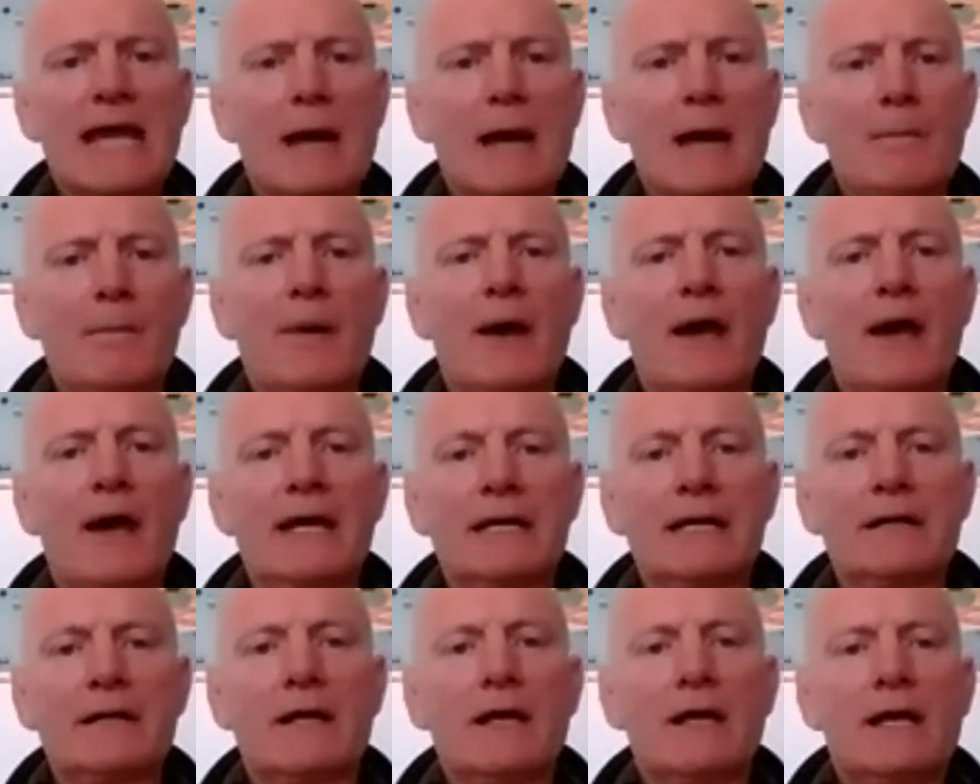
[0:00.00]

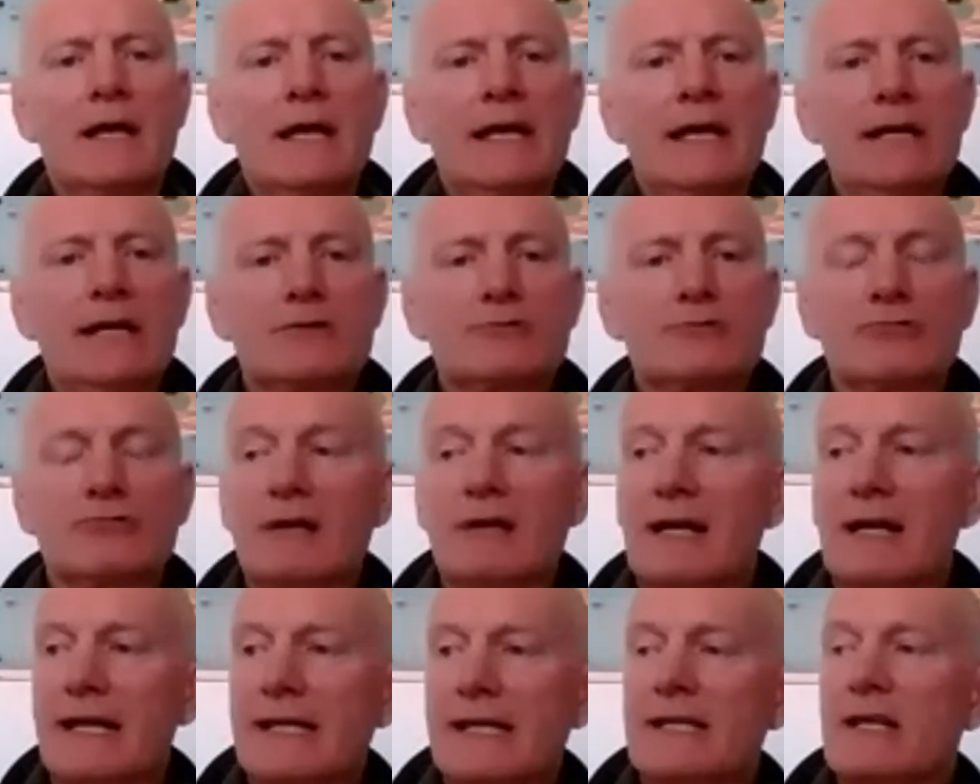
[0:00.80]
campaign. It's
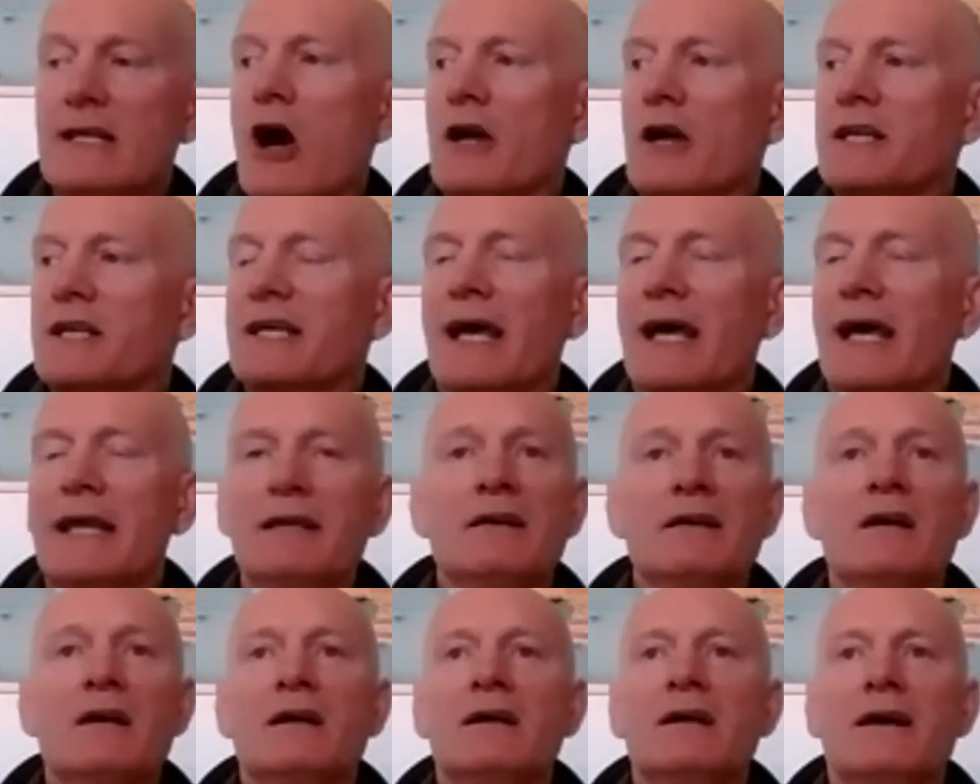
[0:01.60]
really,
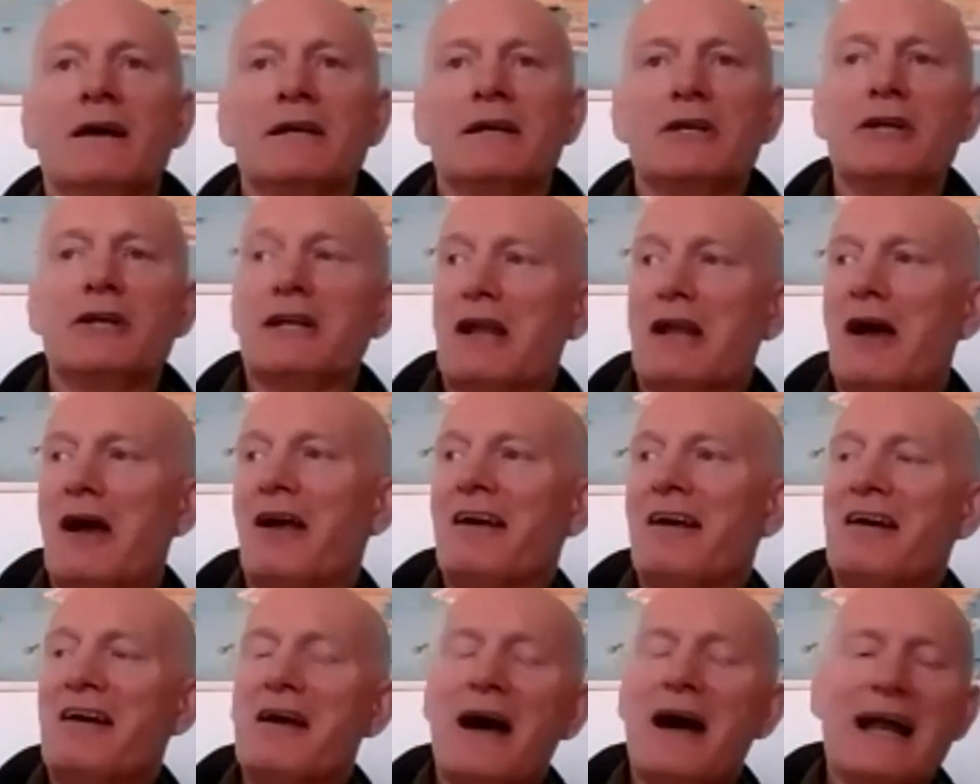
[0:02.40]
okay,
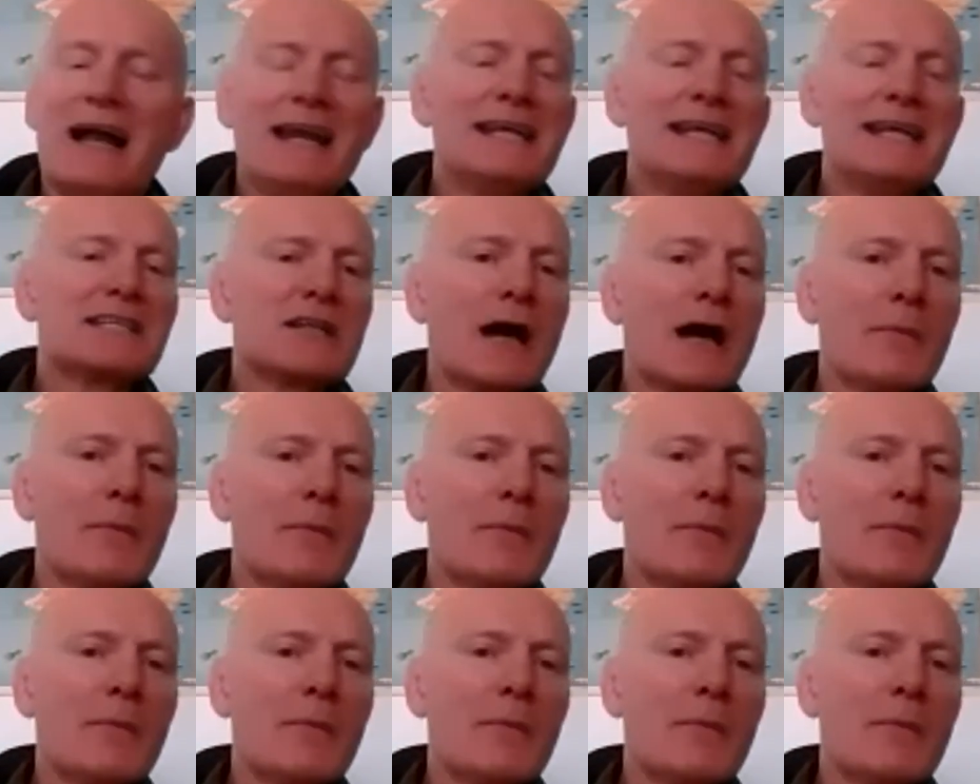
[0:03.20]
yeah, at least